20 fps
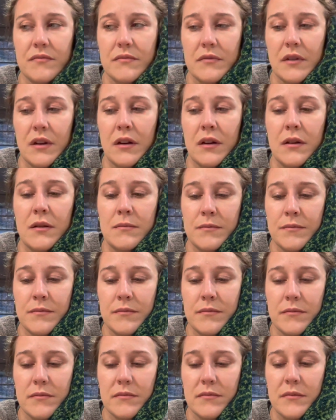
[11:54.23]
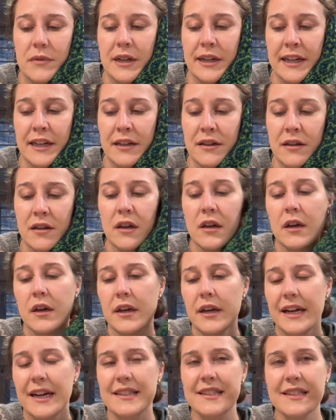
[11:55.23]
Again,
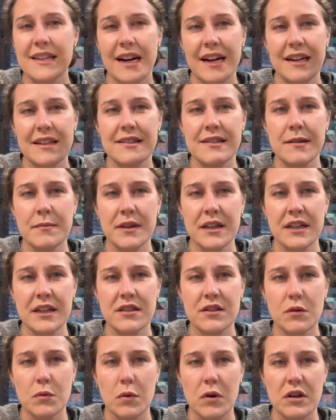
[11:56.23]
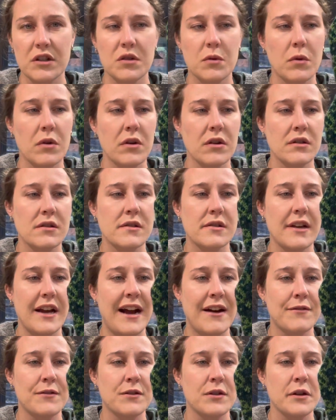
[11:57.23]
it's kind of something to work towards
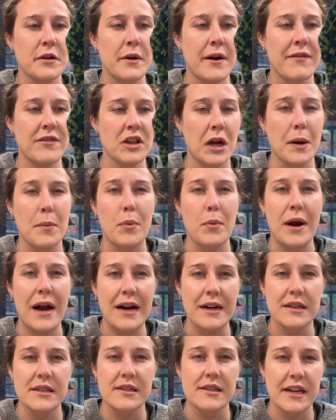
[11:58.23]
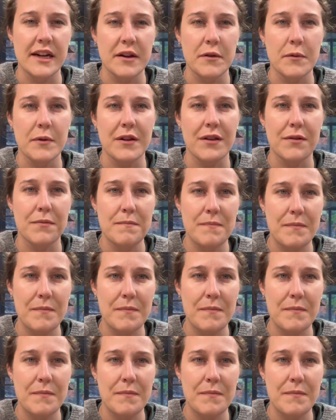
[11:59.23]
after you have a lot of practice knitting with